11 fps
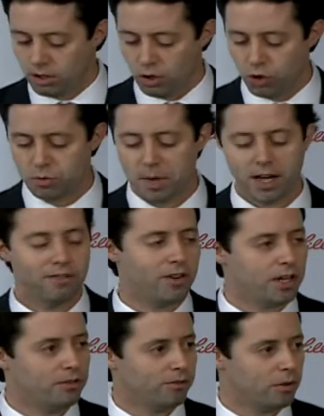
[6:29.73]
Who's
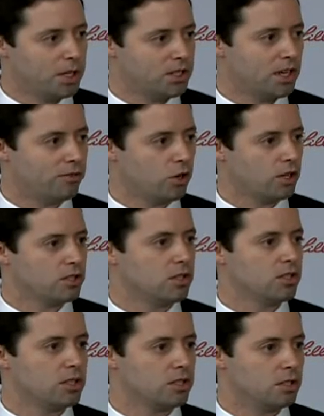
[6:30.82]
benefiting from unsafe drugs in
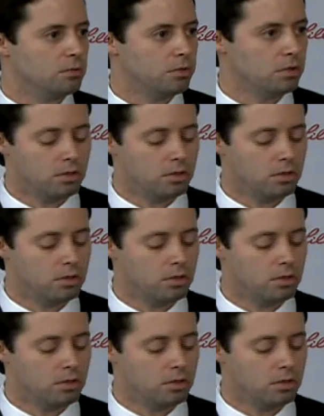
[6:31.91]
the system?